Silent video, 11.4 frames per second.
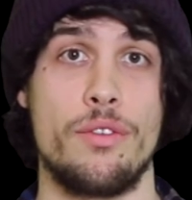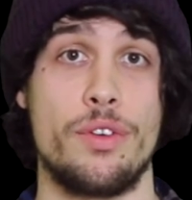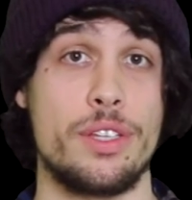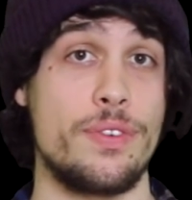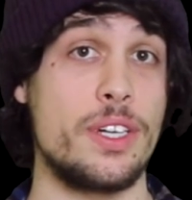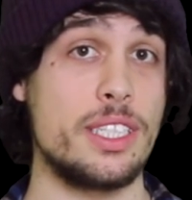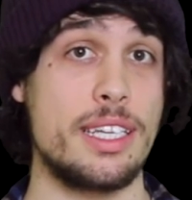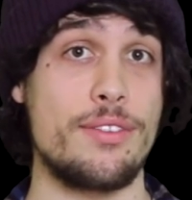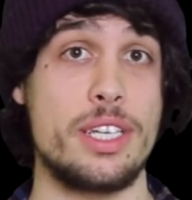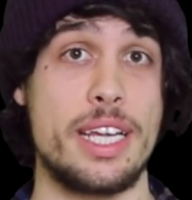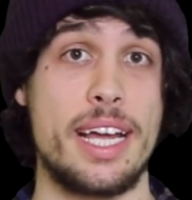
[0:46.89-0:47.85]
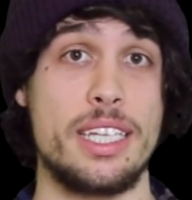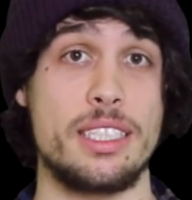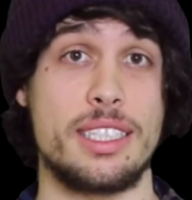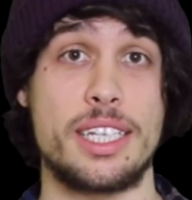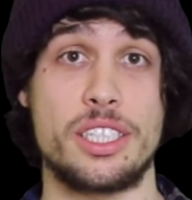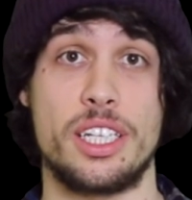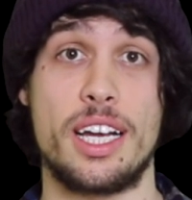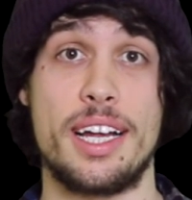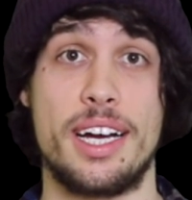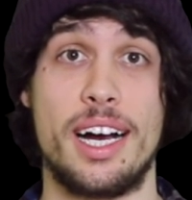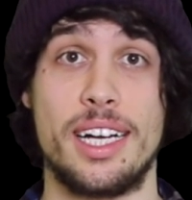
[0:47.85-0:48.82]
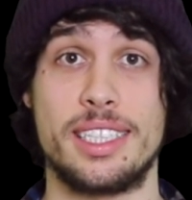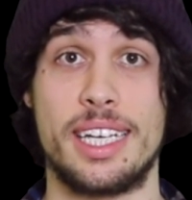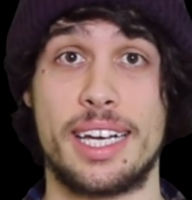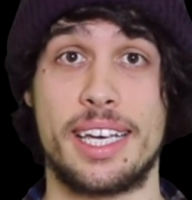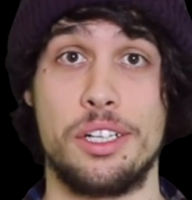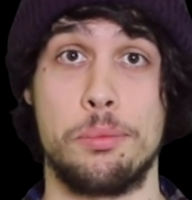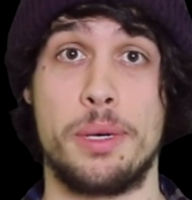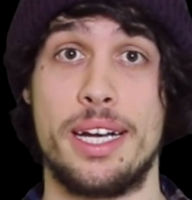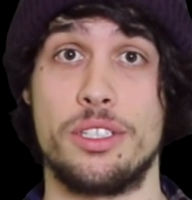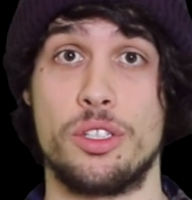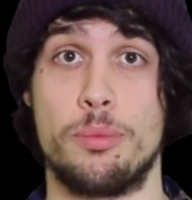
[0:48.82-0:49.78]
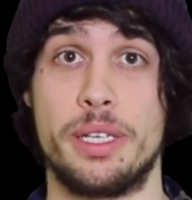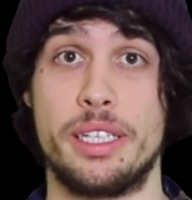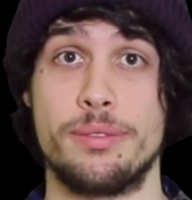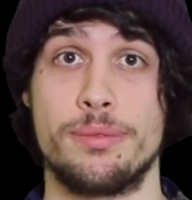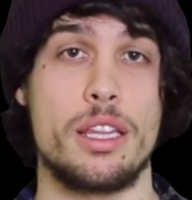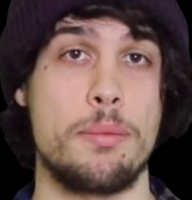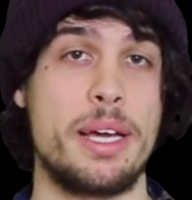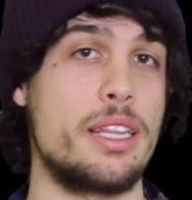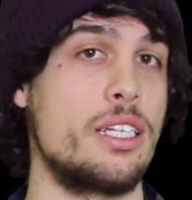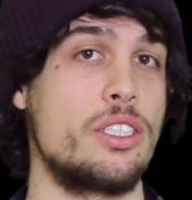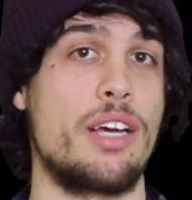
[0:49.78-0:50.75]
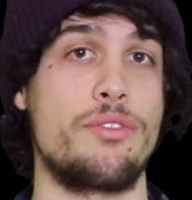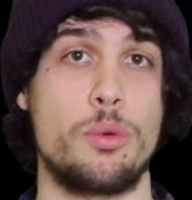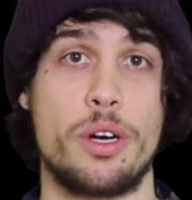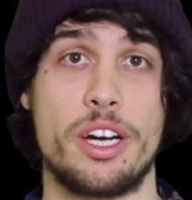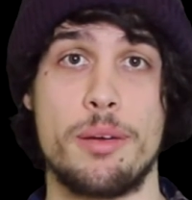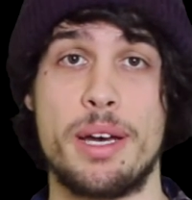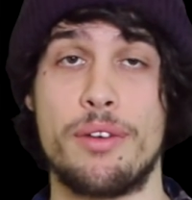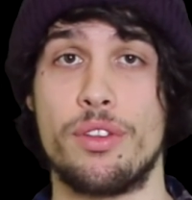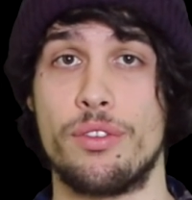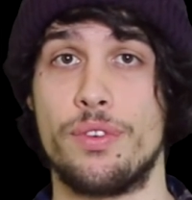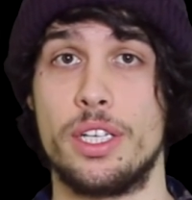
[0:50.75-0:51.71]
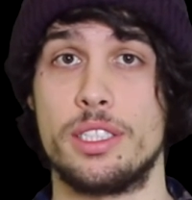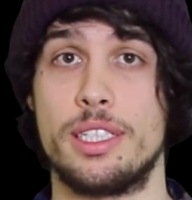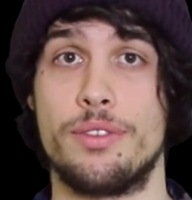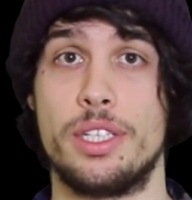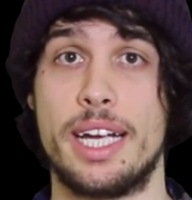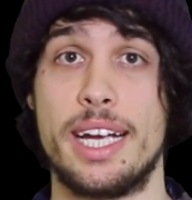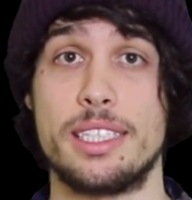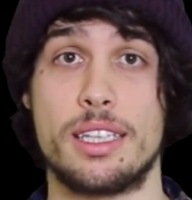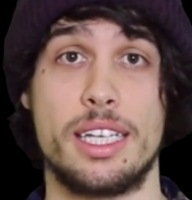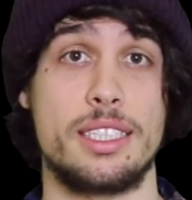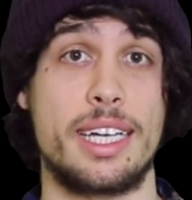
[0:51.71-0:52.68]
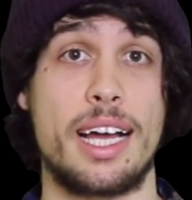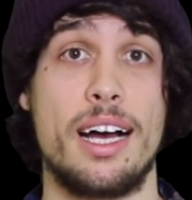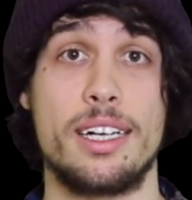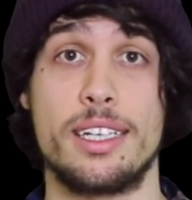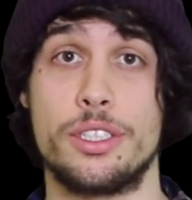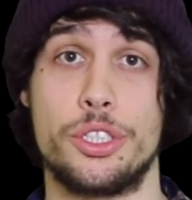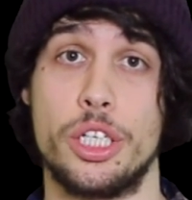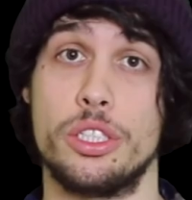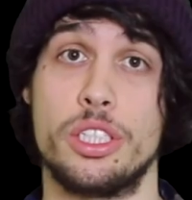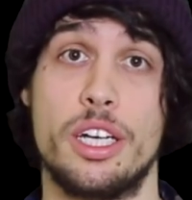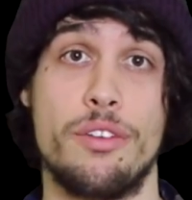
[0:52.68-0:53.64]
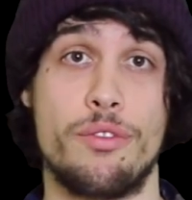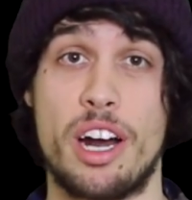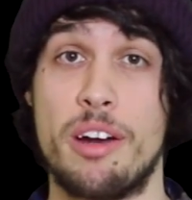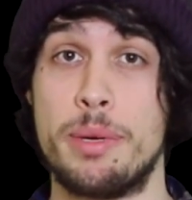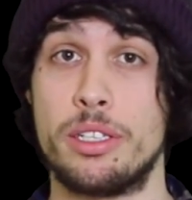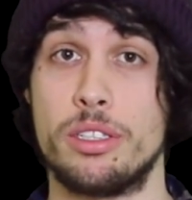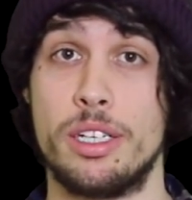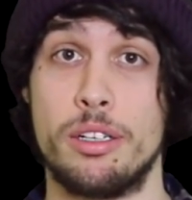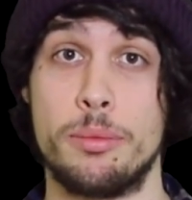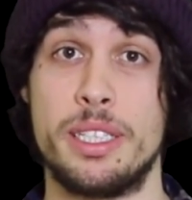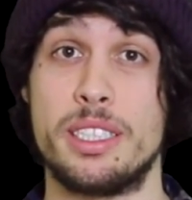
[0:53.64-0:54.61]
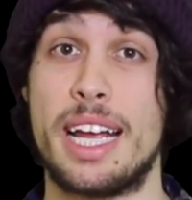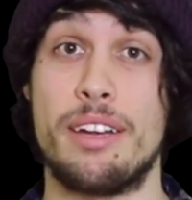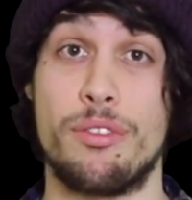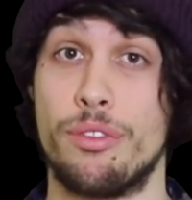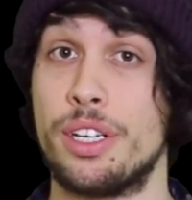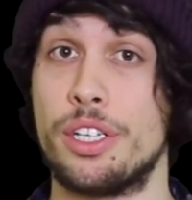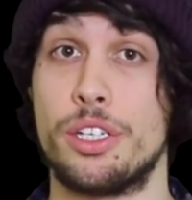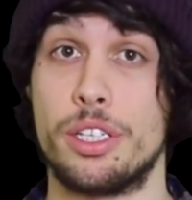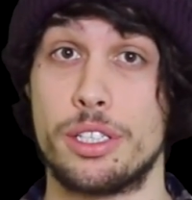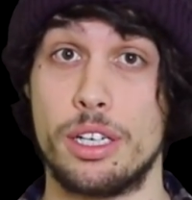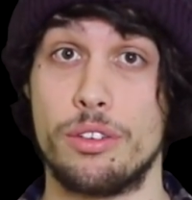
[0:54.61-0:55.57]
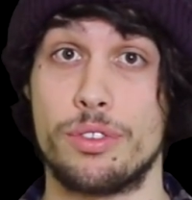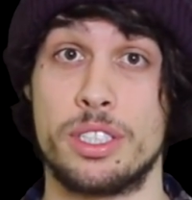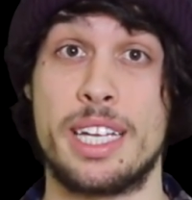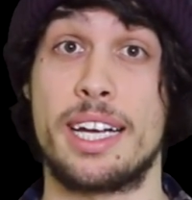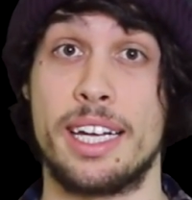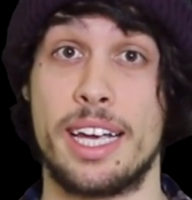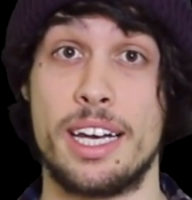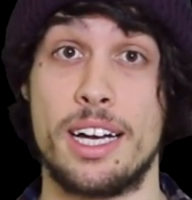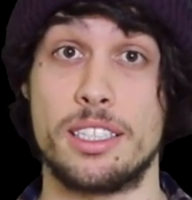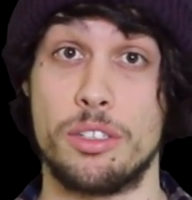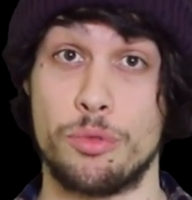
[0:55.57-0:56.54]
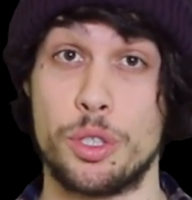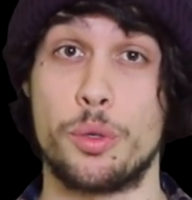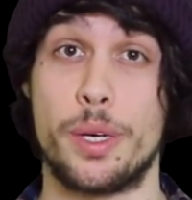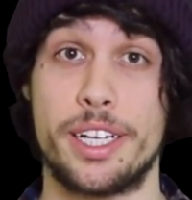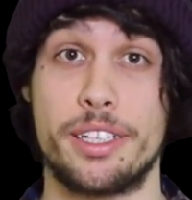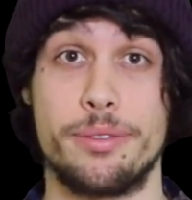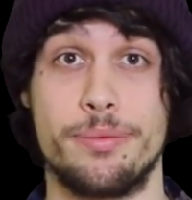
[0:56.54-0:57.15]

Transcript: For the first 7 days, it's actually kind of hard to get killed by a zombie. The main things you have to worry about for the first 7 days are things like hunger, shelter, environmental elements, and if you've injured yourself, because that can get nasty real quick.